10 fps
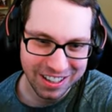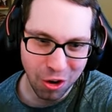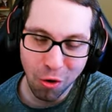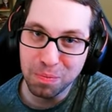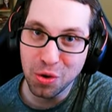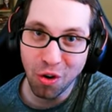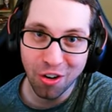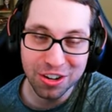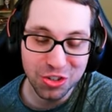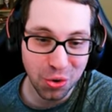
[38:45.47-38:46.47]
hope you
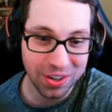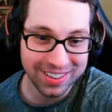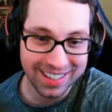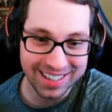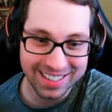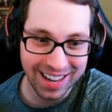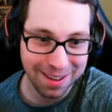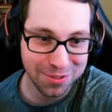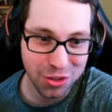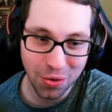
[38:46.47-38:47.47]
all enjoyed this
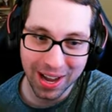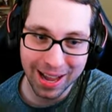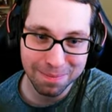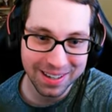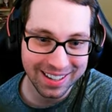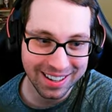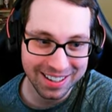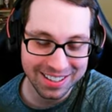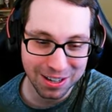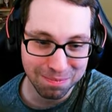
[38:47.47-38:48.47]
i'm so happy
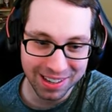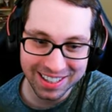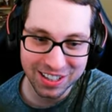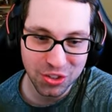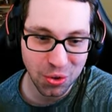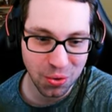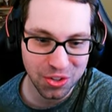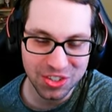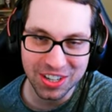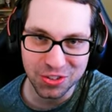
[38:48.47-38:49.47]
to to play this
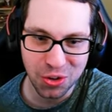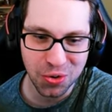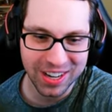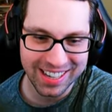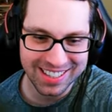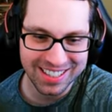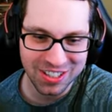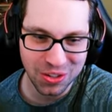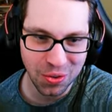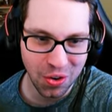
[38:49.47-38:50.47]
course and showcase it
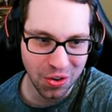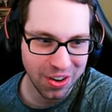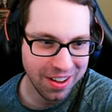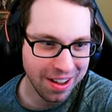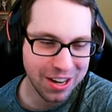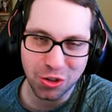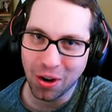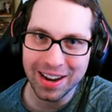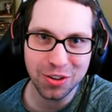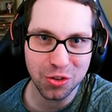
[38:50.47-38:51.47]
to you all i
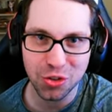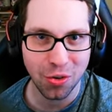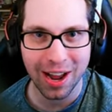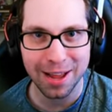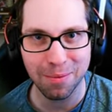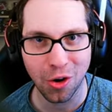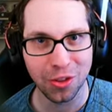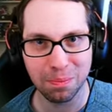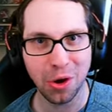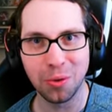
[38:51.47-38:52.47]
tried to describe all
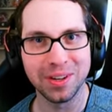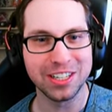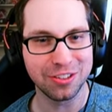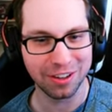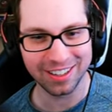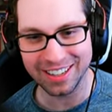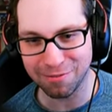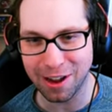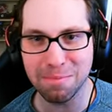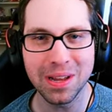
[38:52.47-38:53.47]
the moments uh,
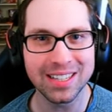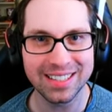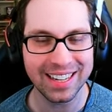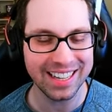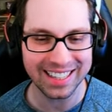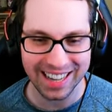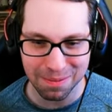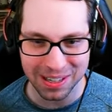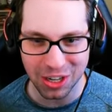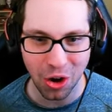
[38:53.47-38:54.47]
if i missed any
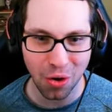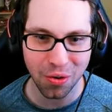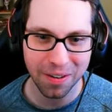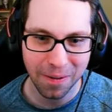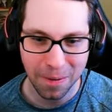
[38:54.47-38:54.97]
let me know about